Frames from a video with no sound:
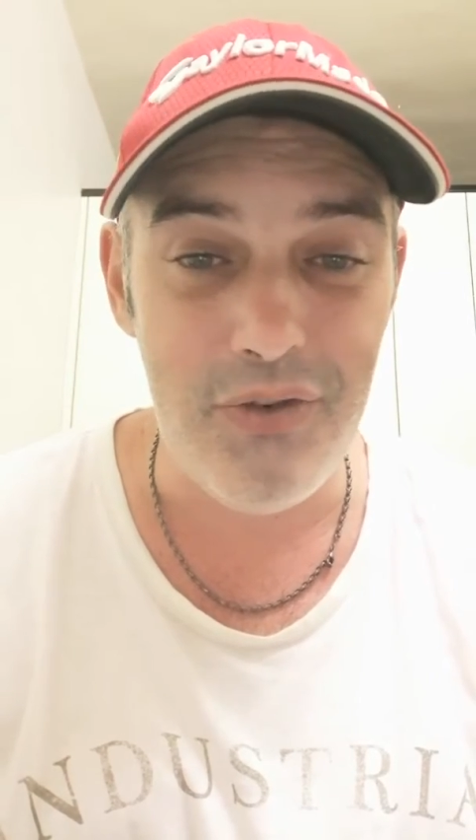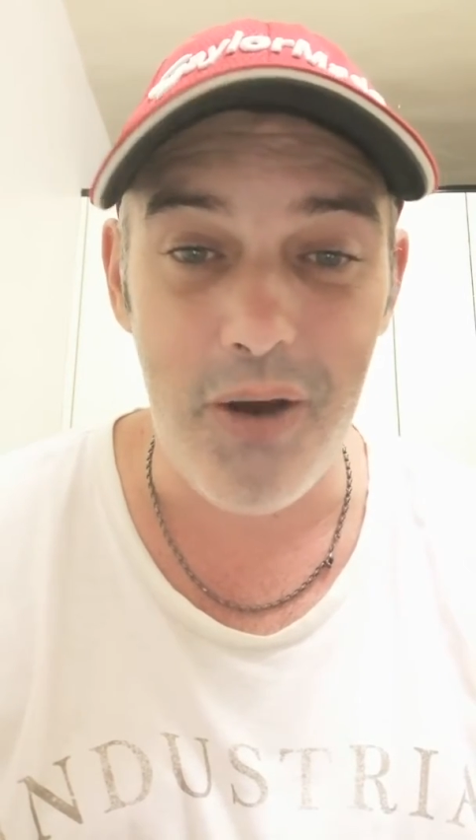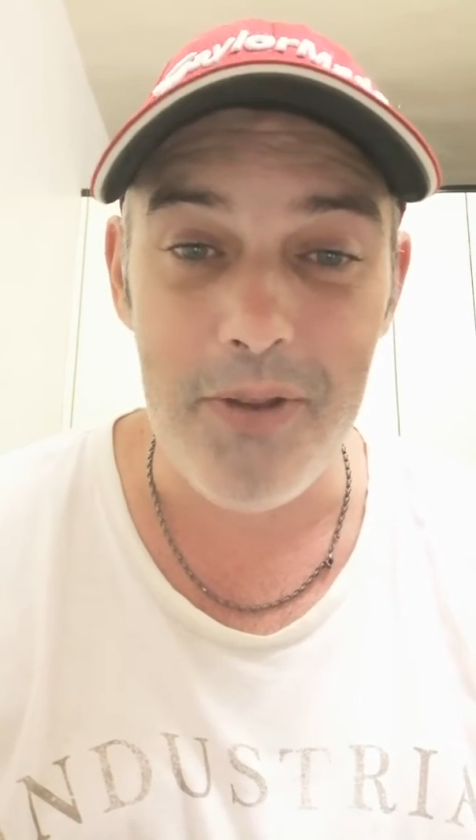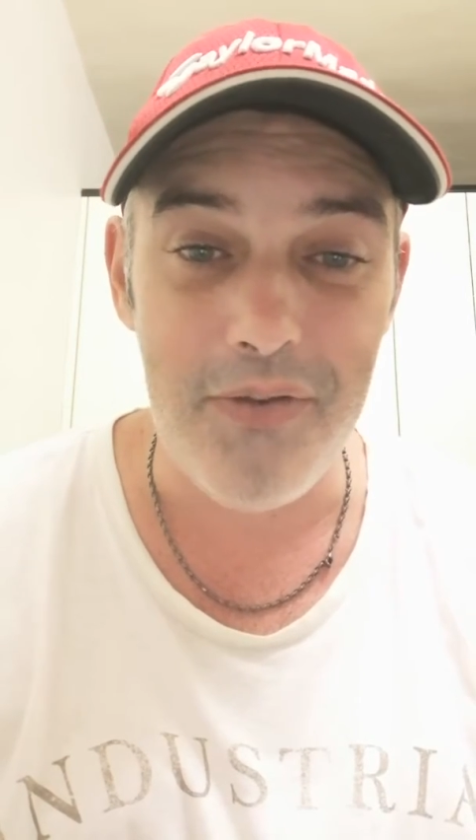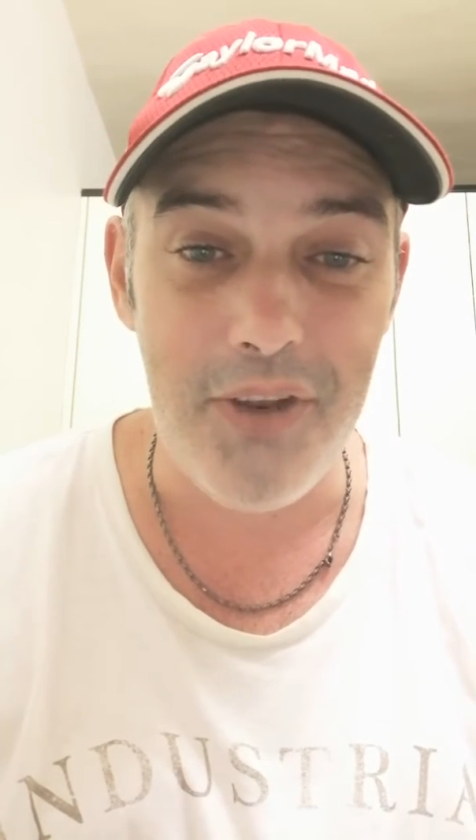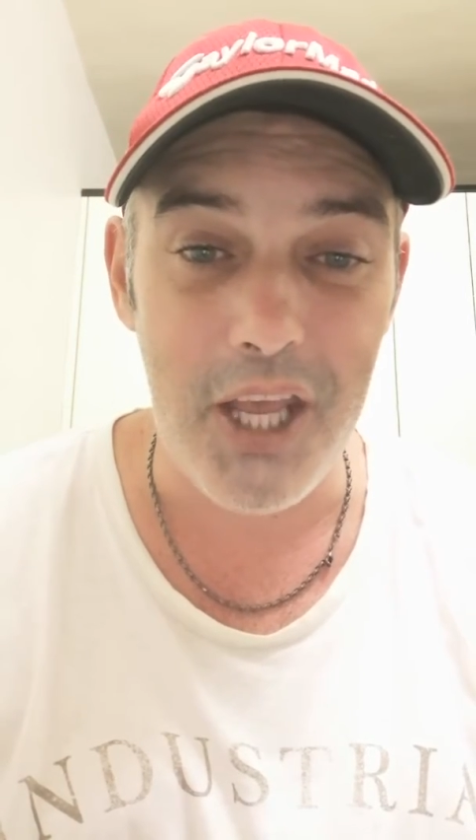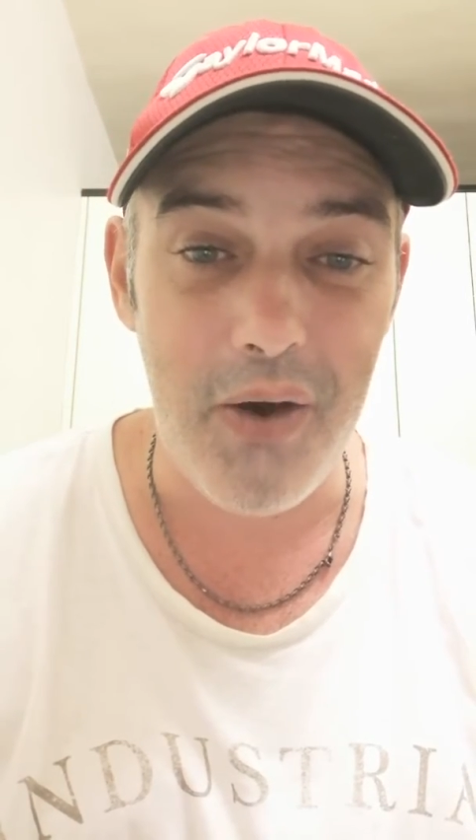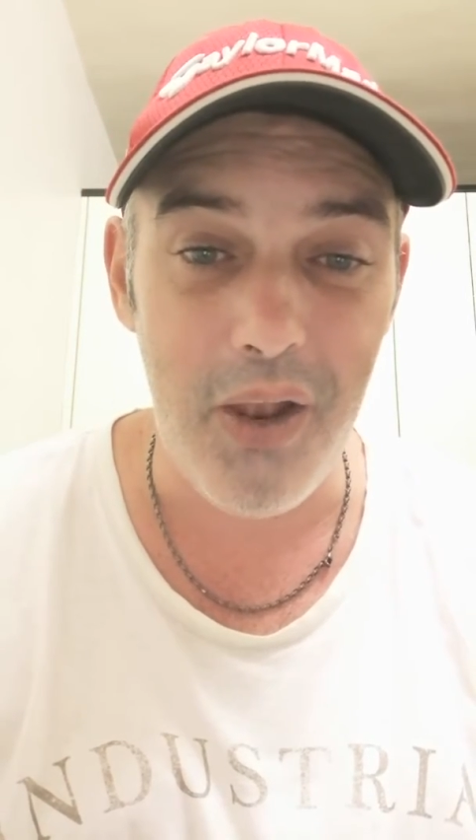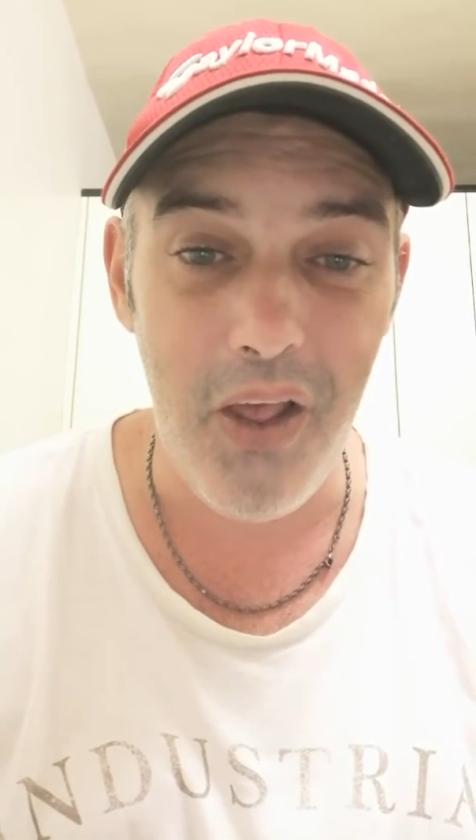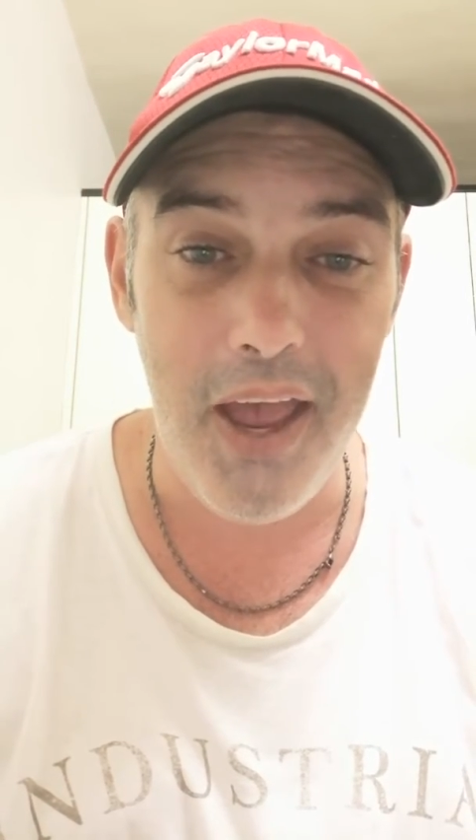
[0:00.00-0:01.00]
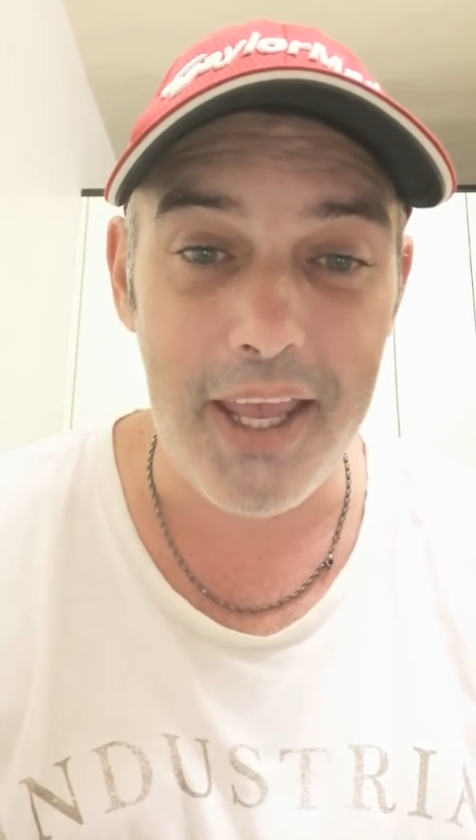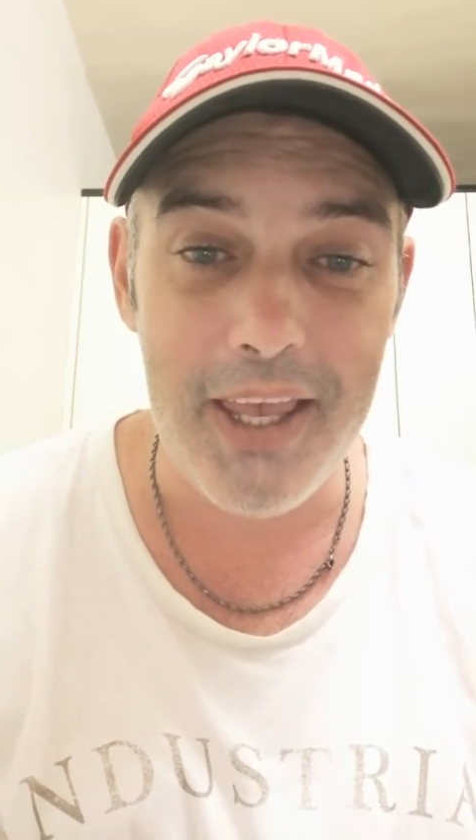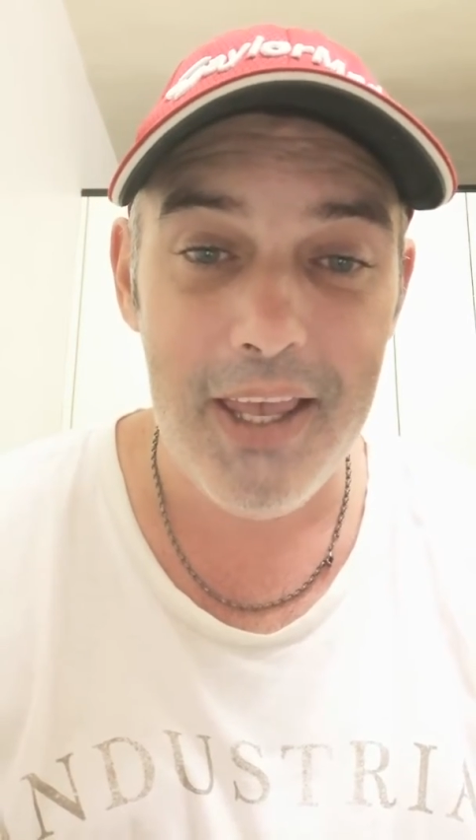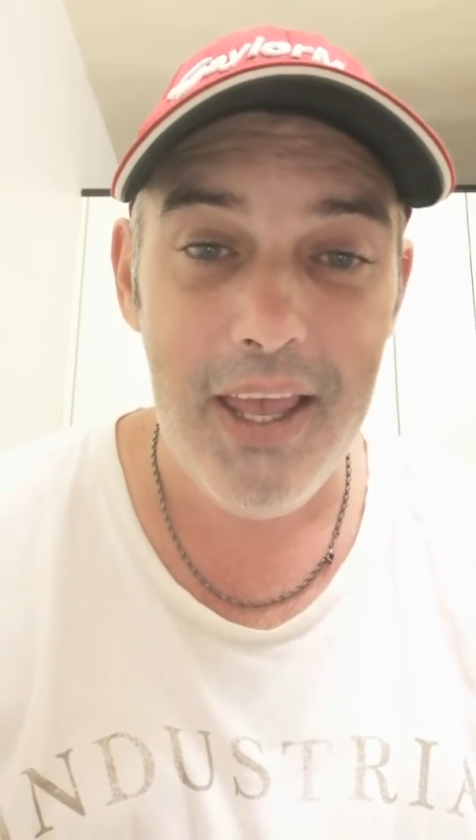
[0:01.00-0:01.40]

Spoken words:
drop this video a like,